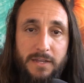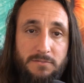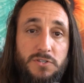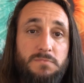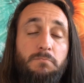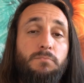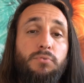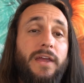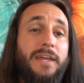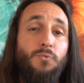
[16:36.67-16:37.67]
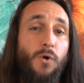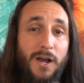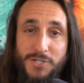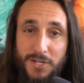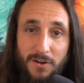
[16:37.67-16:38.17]
just
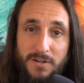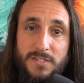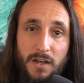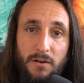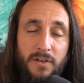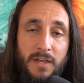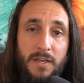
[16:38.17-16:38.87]
brainwashing ourselves,